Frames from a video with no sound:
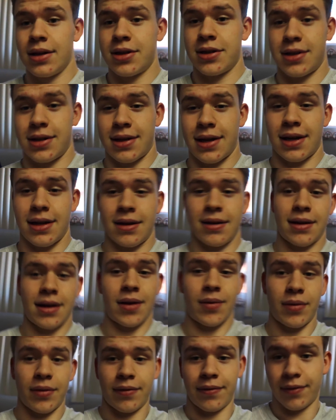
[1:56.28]
just decided
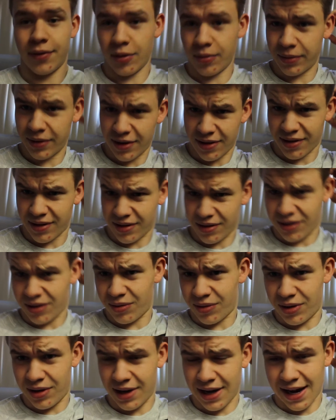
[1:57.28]
I would film this to
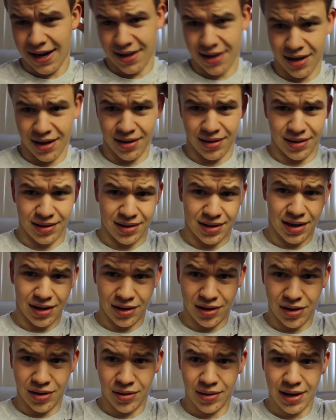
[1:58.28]
you, you guys and
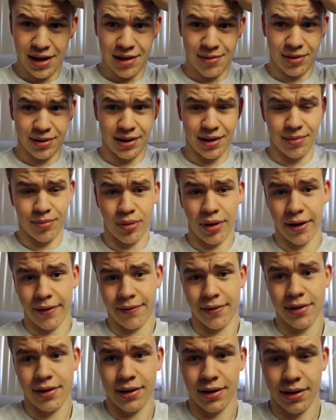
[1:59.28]
tell you guys about that
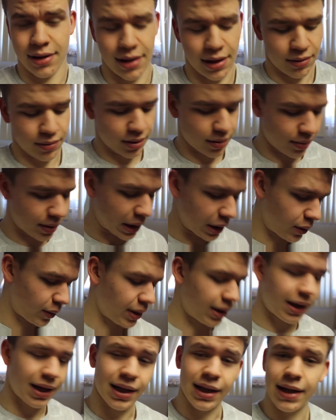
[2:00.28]
breakfast because that's what I've been
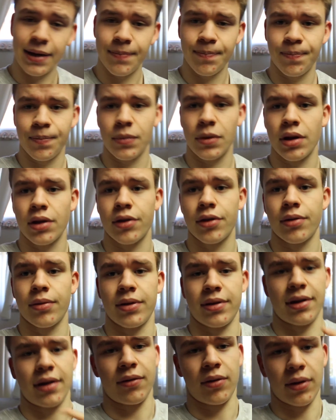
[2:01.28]
doing lately
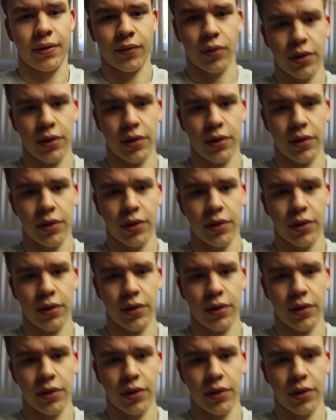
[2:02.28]
instead of doing